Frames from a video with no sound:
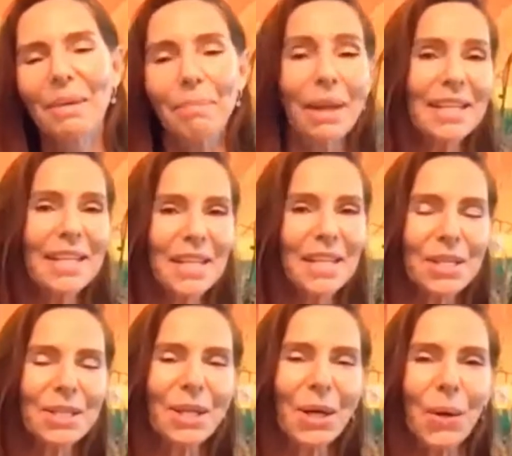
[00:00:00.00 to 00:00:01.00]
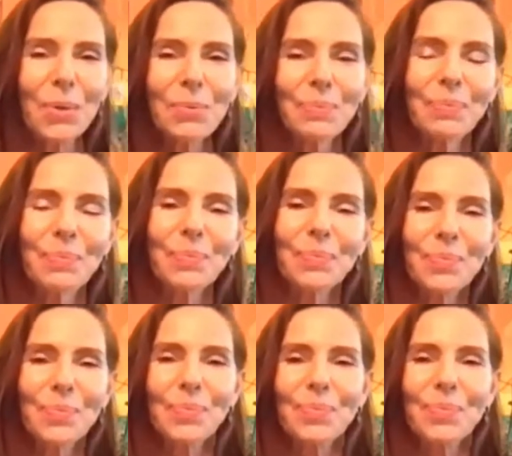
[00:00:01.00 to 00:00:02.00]
Many years ago,
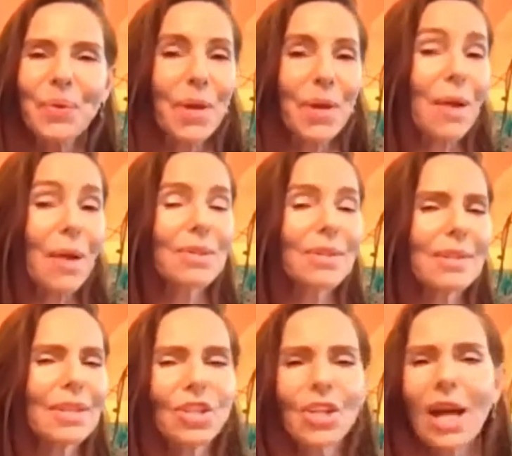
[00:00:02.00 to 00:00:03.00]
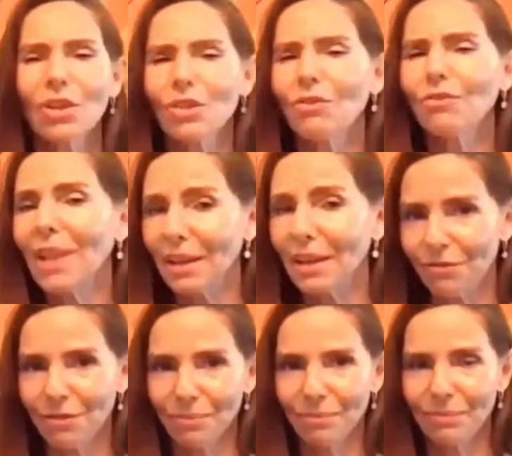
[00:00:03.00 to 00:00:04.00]
when I was in the shadows of
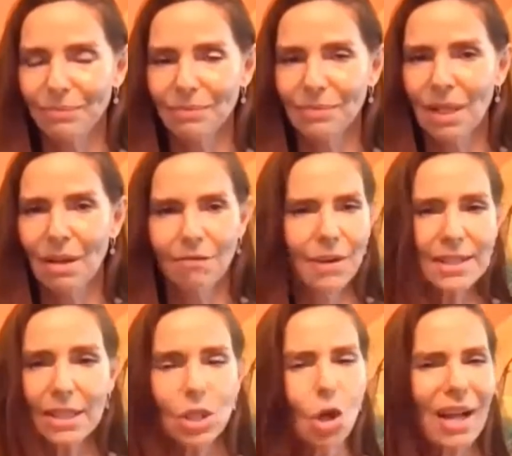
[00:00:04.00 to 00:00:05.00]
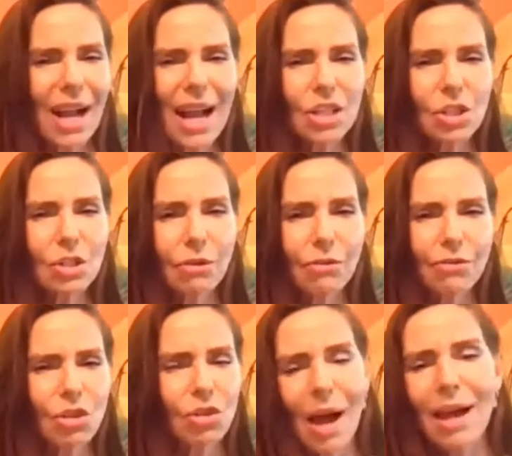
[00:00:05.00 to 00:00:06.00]
life, facing all kinds
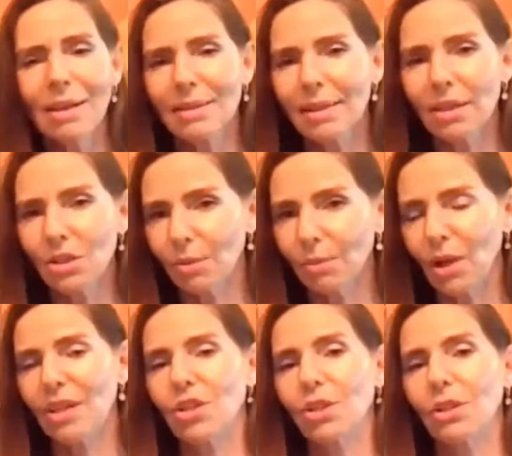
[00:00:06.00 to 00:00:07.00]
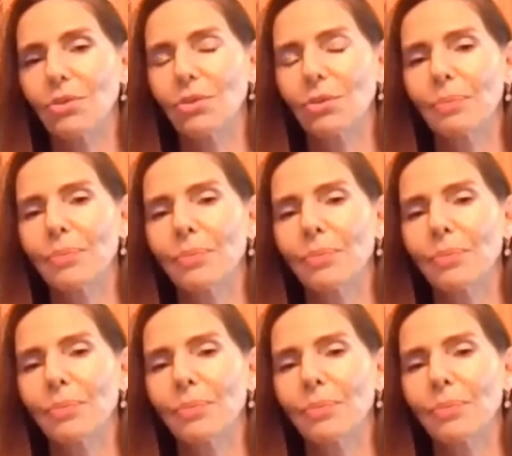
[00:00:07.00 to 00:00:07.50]
of trials and tribulations,